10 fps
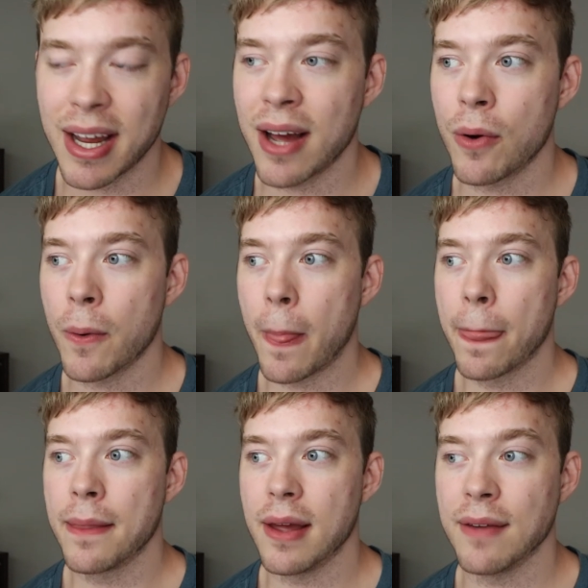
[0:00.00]

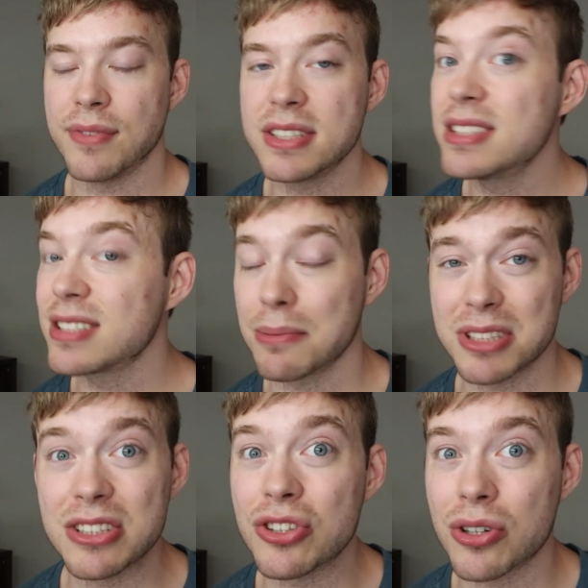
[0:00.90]
Now, if this is
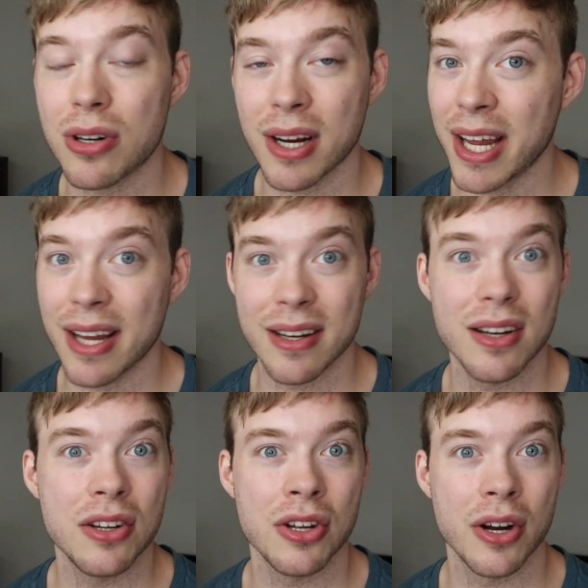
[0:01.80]
something you're
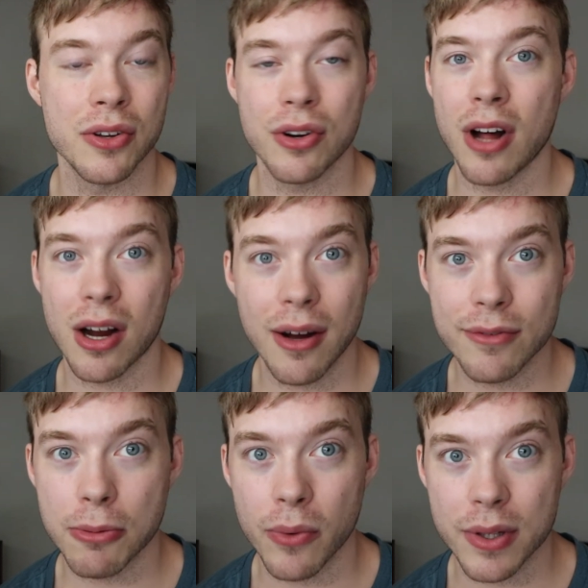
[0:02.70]
not
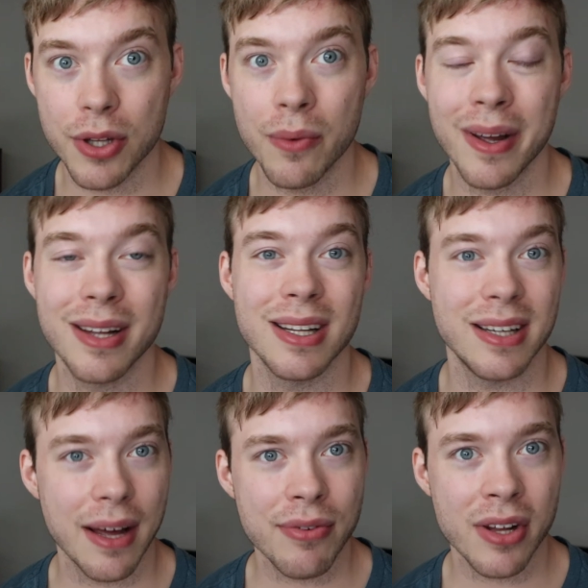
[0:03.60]
comfortable with doing,
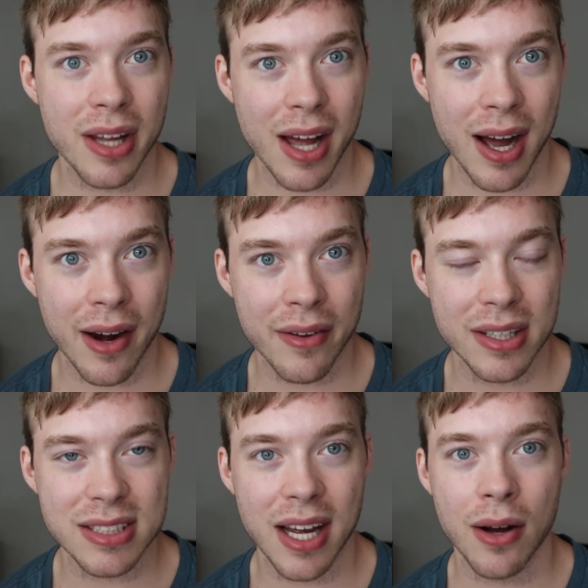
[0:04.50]
then definitely hire
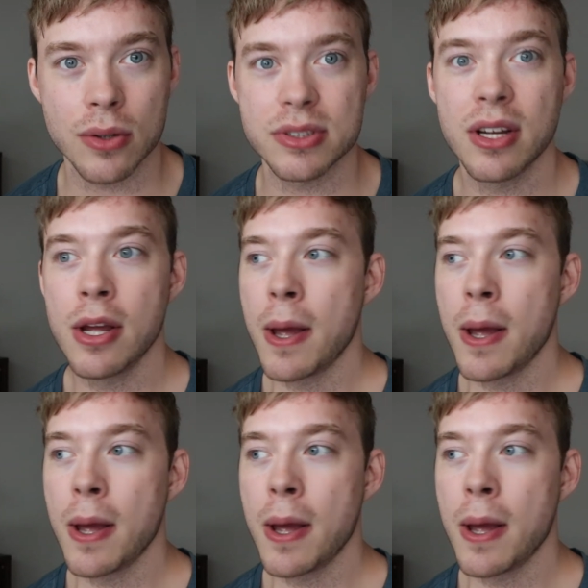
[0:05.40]
this out.